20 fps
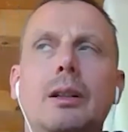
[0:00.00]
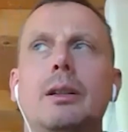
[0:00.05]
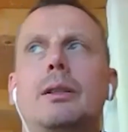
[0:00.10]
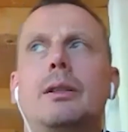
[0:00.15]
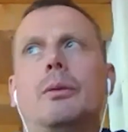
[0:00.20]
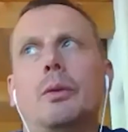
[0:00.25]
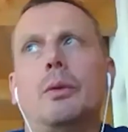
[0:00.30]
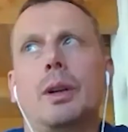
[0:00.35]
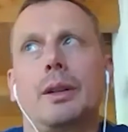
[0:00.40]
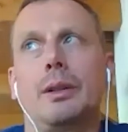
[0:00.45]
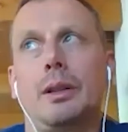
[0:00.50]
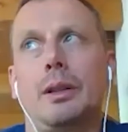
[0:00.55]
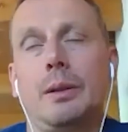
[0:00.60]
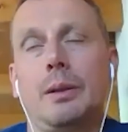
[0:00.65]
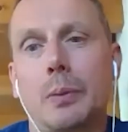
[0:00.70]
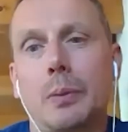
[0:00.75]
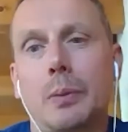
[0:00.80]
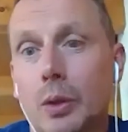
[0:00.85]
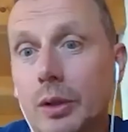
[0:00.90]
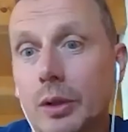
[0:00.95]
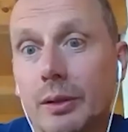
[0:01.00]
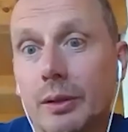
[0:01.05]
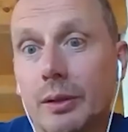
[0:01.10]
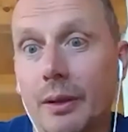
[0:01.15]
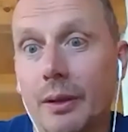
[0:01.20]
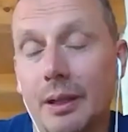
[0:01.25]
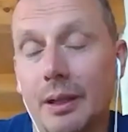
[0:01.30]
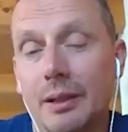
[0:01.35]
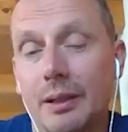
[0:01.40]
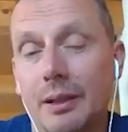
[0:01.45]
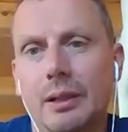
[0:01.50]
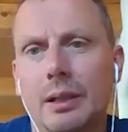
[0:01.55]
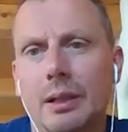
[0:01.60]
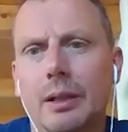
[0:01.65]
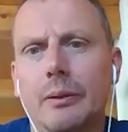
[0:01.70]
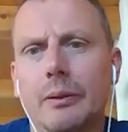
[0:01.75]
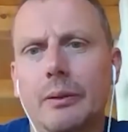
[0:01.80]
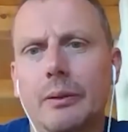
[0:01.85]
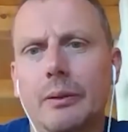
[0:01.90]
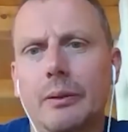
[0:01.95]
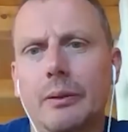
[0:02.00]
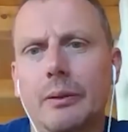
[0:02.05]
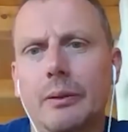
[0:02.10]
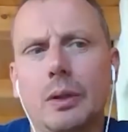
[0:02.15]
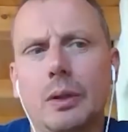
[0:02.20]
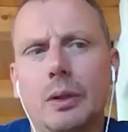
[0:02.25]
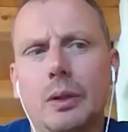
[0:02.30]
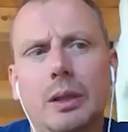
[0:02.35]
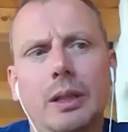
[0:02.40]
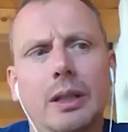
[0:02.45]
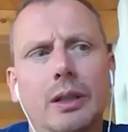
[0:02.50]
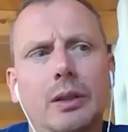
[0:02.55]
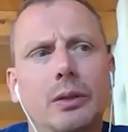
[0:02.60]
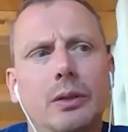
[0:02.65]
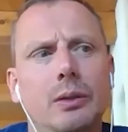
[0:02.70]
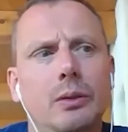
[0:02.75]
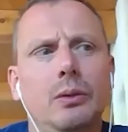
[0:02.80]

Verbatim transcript: uh, one important thing that I would like to